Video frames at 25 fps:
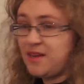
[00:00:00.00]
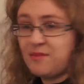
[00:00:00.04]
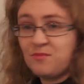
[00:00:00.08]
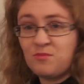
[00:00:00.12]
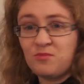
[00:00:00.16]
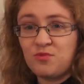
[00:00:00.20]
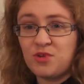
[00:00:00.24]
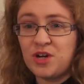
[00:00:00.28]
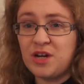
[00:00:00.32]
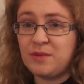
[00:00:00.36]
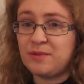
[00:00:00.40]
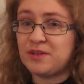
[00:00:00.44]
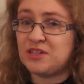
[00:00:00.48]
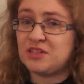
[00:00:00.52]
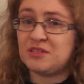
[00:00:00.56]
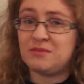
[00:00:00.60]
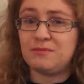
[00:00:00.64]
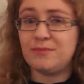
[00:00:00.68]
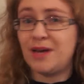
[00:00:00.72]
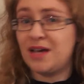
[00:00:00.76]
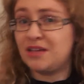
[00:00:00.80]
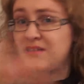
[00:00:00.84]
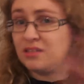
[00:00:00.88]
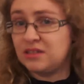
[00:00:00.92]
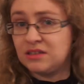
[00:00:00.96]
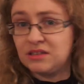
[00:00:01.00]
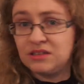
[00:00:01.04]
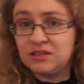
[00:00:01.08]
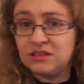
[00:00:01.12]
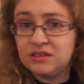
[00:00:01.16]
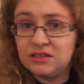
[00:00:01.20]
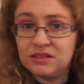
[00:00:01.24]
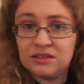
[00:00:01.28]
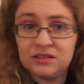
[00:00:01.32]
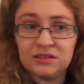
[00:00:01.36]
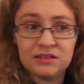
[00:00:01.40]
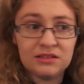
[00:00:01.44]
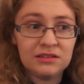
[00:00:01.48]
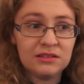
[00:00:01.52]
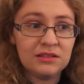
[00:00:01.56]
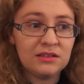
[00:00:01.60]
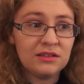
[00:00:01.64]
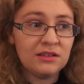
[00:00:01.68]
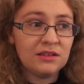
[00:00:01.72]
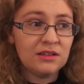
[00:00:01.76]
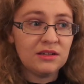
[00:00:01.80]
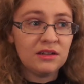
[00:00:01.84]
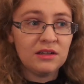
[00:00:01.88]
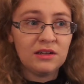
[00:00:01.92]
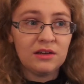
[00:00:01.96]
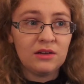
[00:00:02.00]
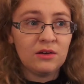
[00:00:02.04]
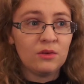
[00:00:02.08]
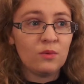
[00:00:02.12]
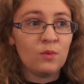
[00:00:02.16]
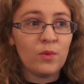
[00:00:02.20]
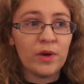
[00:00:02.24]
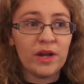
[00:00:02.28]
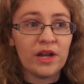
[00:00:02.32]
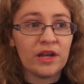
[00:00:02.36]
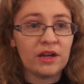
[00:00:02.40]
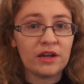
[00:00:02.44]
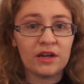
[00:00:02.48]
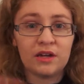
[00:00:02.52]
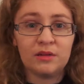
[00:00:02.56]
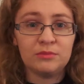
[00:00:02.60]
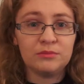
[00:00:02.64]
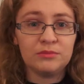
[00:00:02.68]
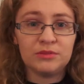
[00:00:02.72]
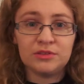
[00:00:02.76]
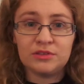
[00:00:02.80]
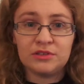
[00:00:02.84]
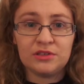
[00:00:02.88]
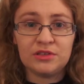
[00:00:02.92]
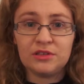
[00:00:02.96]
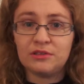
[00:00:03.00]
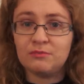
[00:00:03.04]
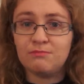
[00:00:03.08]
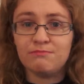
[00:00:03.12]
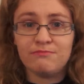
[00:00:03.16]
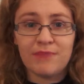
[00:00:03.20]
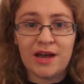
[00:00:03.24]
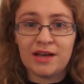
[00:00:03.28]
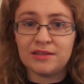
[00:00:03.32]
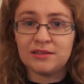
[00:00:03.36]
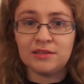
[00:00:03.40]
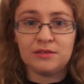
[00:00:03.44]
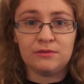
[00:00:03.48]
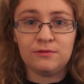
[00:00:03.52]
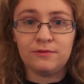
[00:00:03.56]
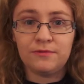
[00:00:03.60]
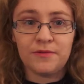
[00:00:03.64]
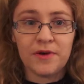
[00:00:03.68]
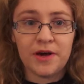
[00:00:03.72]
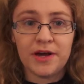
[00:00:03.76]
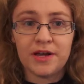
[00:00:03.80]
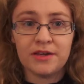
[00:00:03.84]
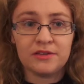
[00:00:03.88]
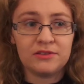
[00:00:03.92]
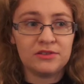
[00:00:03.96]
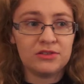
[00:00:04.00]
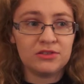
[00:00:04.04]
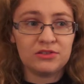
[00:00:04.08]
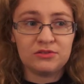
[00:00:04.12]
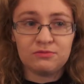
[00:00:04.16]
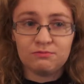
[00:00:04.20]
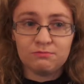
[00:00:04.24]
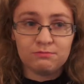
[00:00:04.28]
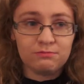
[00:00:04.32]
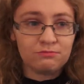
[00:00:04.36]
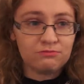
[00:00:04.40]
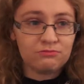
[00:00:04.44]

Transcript: pretty much massacres when it comes to massive fights.